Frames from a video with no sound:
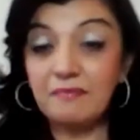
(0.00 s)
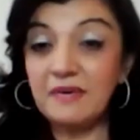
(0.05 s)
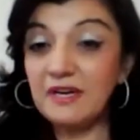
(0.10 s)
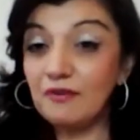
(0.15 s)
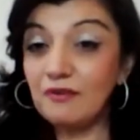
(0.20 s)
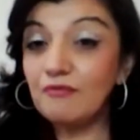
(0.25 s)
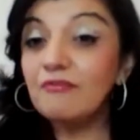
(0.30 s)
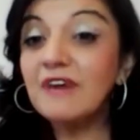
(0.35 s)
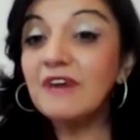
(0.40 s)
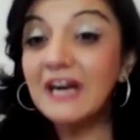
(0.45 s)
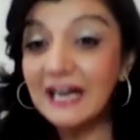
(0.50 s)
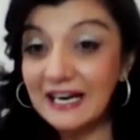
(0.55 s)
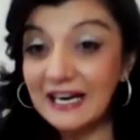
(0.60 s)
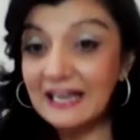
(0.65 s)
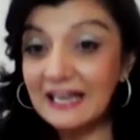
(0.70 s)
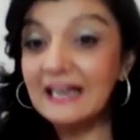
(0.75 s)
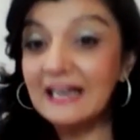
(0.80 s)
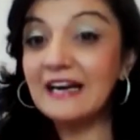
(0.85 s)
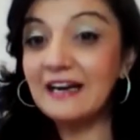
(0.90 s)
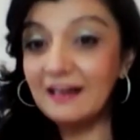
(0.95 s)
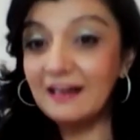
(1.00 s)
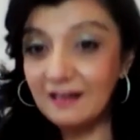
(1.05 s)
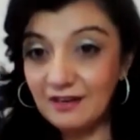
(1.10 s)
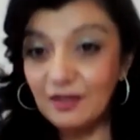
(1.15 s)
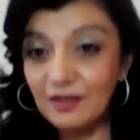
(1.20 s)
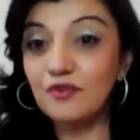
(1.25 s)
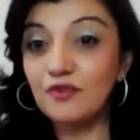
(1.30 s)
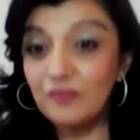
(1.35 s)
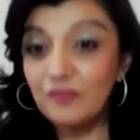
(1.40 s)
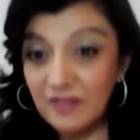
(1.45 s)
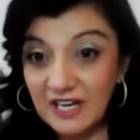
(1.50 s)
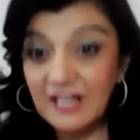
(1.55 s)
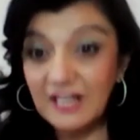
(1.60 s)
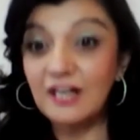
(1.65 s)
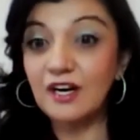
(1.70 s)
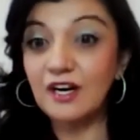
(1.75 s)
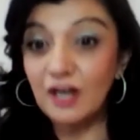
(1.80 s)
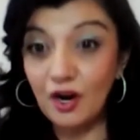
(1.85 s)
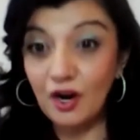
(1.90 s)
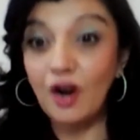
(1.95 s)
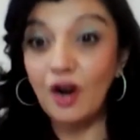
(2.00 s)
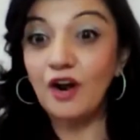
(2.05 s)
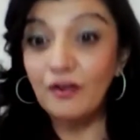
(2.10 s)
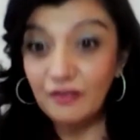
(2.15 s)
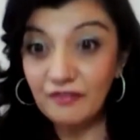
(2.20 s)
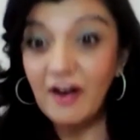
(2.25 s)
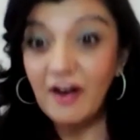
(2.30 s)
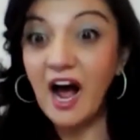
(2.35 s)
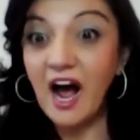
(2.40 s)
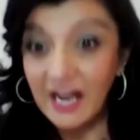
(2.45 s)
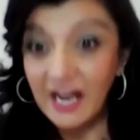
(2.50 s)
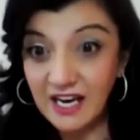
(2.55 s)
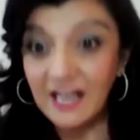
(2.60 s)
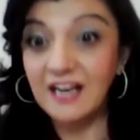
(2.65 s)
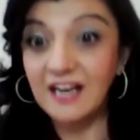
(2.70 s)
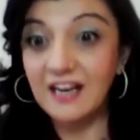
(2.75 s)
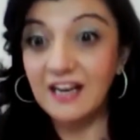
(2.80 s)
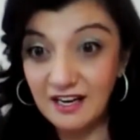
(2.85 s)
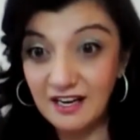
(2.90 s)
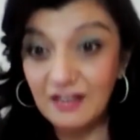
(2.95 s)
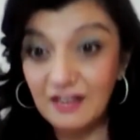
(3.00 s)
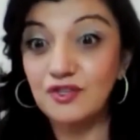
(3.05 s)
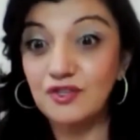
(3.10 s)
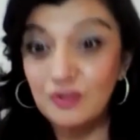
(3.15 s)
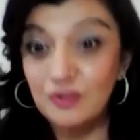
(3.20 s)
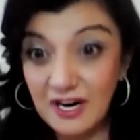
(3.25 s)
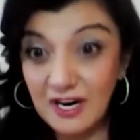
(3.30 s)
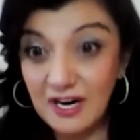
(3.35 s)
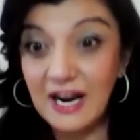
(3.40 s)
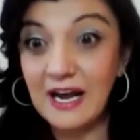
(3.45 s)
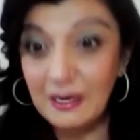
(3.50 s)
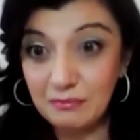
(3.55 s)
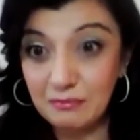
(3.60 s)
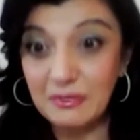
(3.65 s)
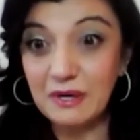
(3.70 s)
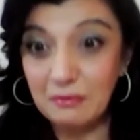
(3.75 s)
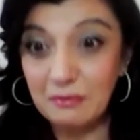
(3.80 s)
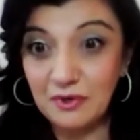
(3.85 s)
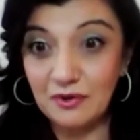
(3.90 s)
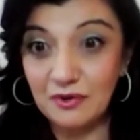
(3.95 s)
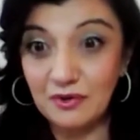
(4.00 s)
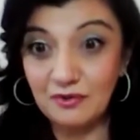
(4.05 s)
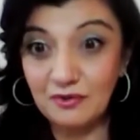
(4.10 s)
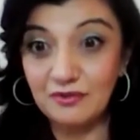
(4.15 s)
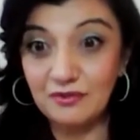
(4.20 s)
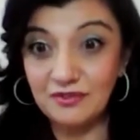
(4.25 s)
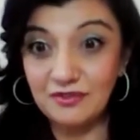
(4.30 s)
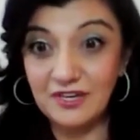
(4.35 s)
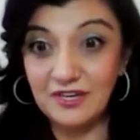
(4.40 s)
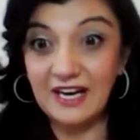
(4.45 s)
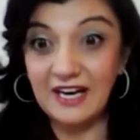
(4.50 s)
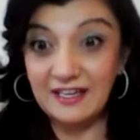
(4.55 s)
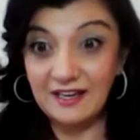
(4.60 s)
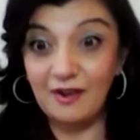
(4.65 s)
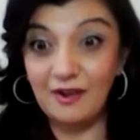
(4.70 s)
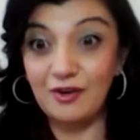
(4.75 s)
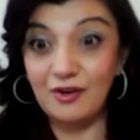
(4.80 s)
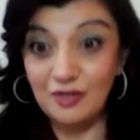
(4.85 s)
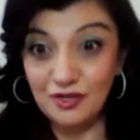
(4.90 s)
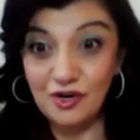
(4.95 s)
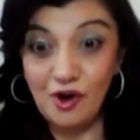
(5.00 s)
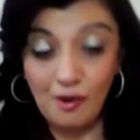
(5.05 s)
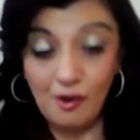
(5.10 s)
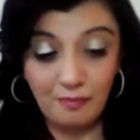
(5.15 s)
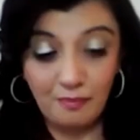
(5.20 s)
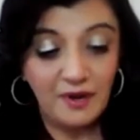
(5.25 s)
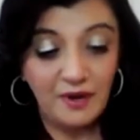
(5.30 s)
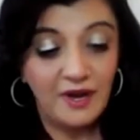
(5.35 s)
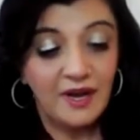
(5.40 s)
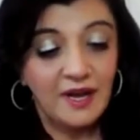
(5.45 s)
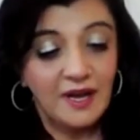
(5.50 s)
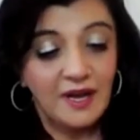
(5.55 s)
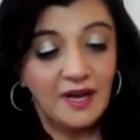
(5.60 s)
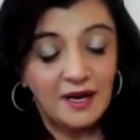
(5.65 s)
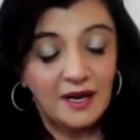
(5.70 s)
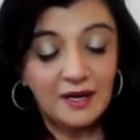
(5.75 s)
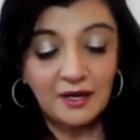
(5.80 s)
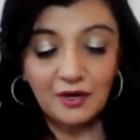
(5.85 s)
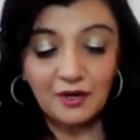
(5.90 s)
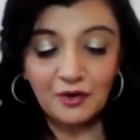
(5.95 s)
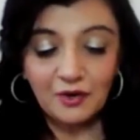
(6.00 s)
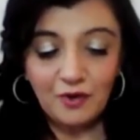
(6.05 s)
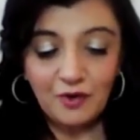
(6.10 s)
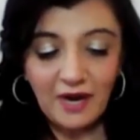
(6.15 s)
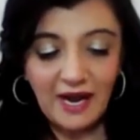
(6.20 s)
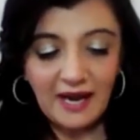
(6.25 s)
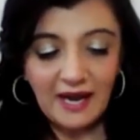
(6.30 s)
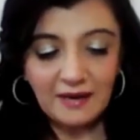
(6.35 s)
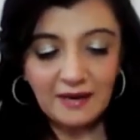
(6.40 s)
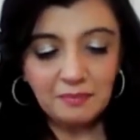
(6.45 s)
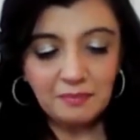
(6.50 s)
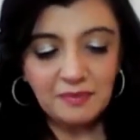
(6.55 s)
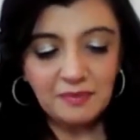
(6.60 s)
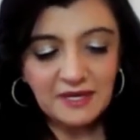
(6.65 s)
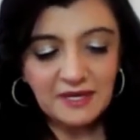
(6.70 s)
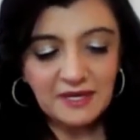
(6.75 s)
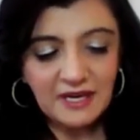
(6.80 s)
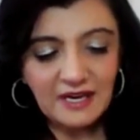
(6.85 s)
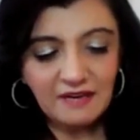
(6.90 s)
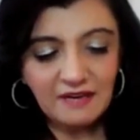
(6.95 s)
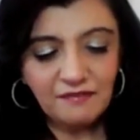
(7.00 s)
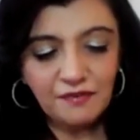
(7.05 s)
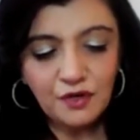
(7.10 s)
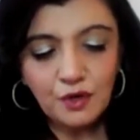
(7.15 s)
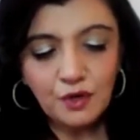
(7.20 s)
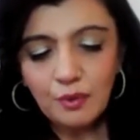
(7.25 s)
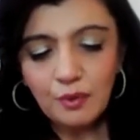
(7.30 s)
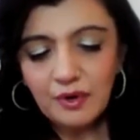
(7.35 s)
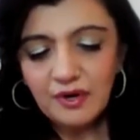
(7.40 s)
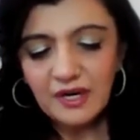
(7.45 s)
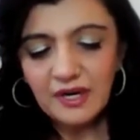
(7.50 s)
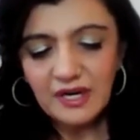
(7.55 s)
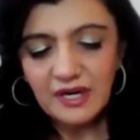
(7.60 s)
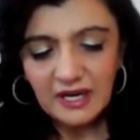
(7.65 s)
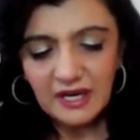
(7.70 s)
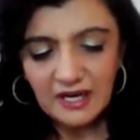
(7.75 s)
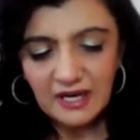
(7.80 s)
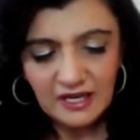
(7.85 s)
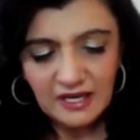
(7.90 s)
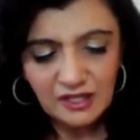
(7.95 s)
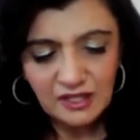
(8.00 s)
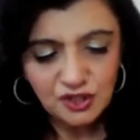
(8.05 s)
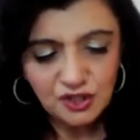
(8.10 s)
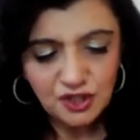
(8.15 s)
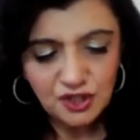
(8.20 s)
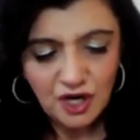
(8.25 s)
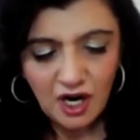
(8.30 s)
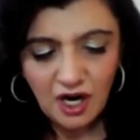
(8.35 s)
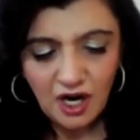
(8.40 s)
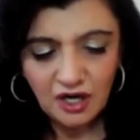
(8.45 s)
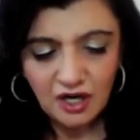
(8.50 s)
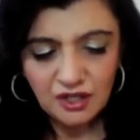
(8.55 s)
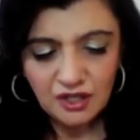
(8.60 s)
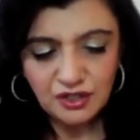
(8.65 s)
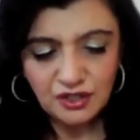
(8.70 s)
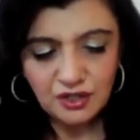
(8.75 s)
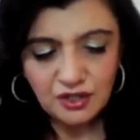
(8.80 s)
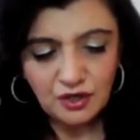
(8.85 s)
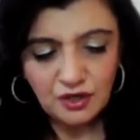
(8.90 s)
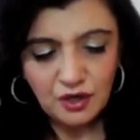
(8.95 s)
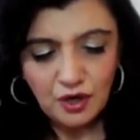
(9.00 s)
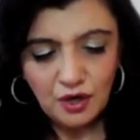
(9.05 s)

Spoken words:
been really, you've needed a lot of hiking gear to climb them, to get on top, but if you were in charge,